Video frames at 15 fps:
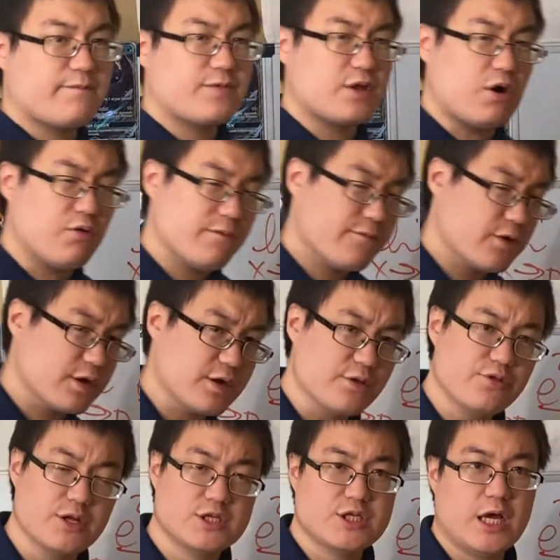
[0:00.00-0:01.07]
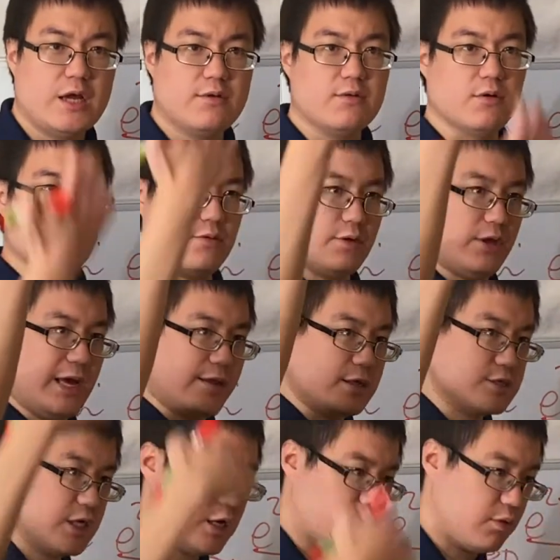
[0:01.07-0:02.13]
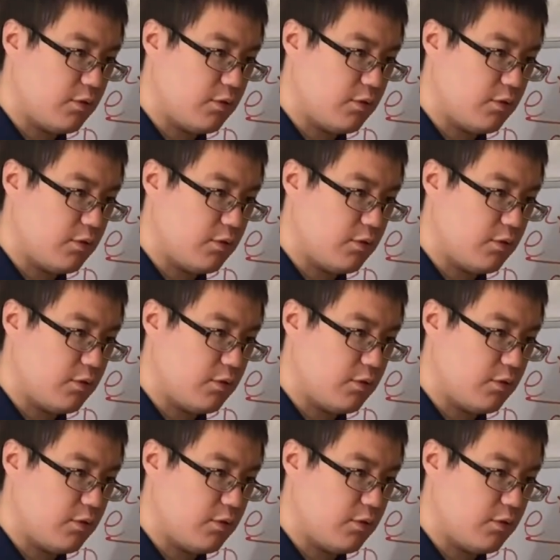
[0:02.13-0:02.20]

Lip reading: don't forget the chain rule. You have the chain